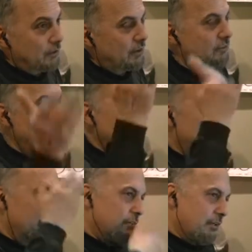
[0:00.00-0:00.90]
country
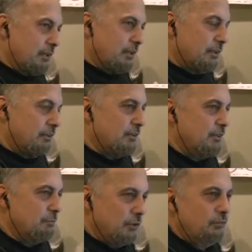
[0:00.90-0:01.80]

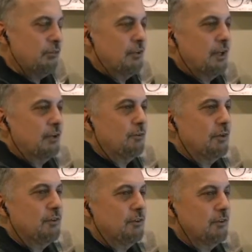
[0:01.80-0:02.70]
to move to another
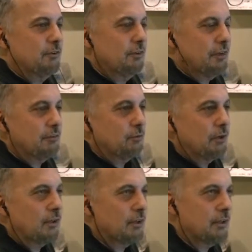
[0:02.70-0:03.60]
one to live and
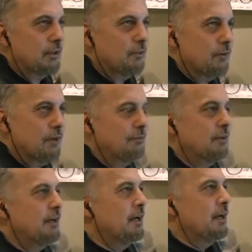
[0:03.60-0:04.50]
work and
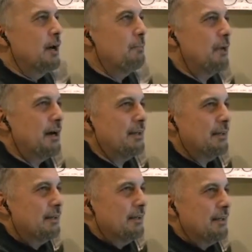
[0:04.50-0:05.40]
whatever, but
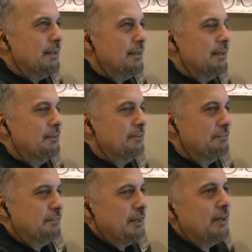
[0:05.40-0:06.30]
it is a
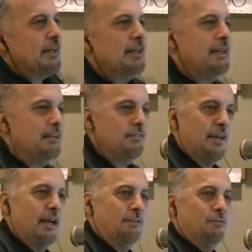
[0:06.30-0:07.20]
very
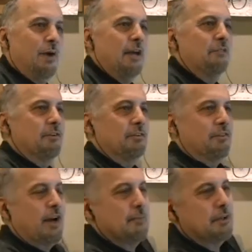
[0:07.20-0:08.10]
inexact way of
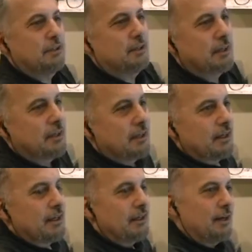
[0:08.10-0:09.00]
describing
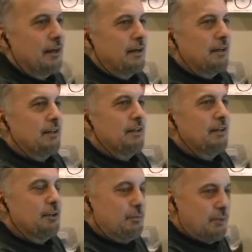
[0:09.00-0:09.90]

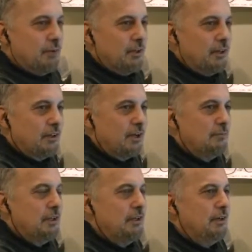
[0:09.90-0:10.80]
the people that are
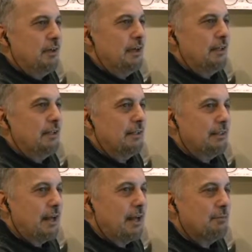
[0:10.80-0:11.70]
coming here and the
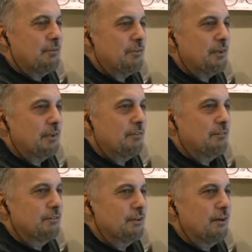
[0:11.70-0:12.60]
types
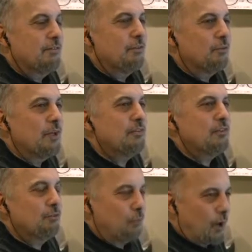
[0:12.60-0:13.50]
of the
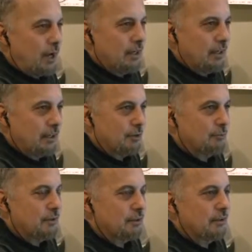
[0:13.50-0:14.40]
reasons why they
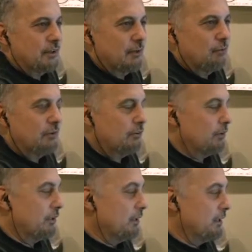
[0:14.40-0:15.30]
come here and what's
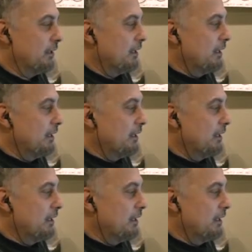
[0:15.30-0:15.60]
going on.